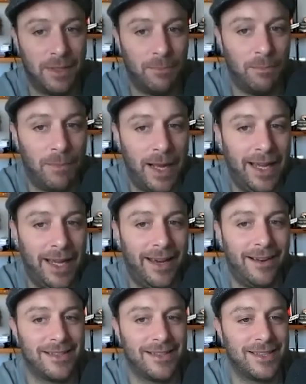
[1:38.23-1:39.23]
my
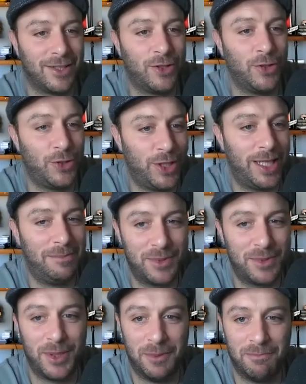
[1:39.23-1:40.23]
hair isn't in good shape,
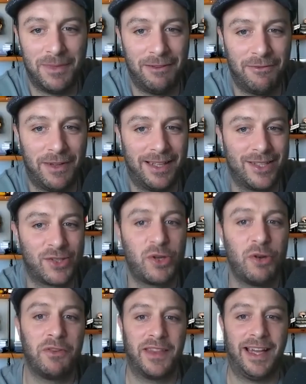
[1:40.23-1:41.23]
so I've
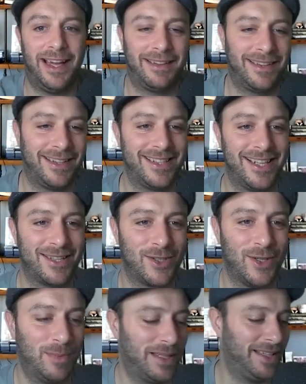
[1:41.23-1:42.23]
discovered the hat these last
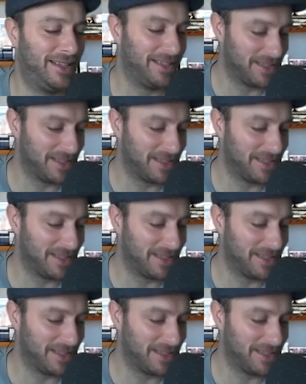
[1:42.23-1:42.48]
couple of years.